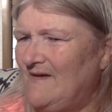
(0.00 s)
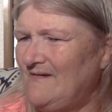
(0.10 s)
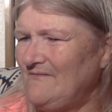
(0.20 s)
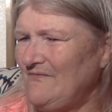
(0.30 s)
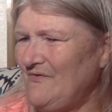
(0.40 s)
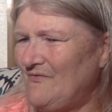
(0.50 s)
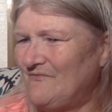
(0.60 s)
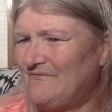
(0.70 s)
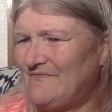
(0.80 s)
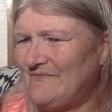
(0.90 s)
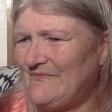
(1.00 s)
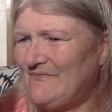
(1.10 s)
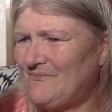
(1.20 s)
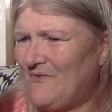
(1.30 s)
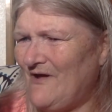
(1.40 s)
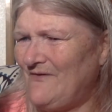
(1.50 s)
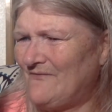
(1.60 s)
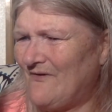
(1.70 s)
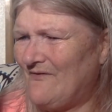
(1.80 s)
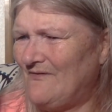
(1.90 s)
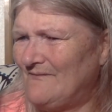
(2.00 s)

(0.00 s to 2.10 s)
I don't know if this is right or not.